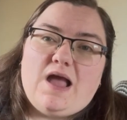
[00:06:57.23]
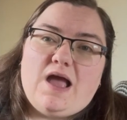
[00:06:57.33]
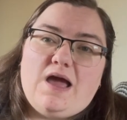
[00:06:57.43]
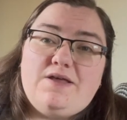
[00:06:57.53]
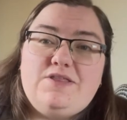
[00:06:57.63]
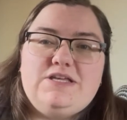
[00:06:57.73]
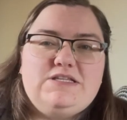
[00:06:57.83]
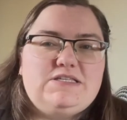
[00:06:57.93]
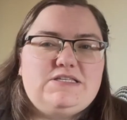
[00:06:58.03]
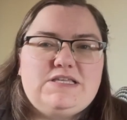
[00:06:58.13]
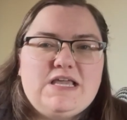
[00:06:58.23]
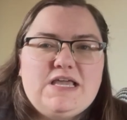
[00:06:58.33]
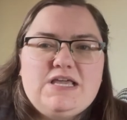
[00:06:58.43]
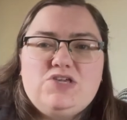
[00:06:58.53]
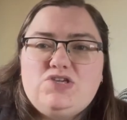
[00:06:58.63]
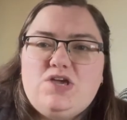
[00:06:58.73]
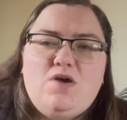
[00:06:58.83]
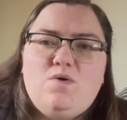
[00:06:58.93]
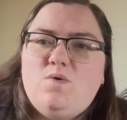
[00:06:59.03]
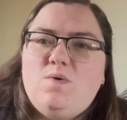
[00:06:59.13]
And others
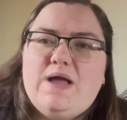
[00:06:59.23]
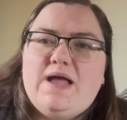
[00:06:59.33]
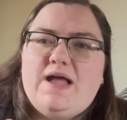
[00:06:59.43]
go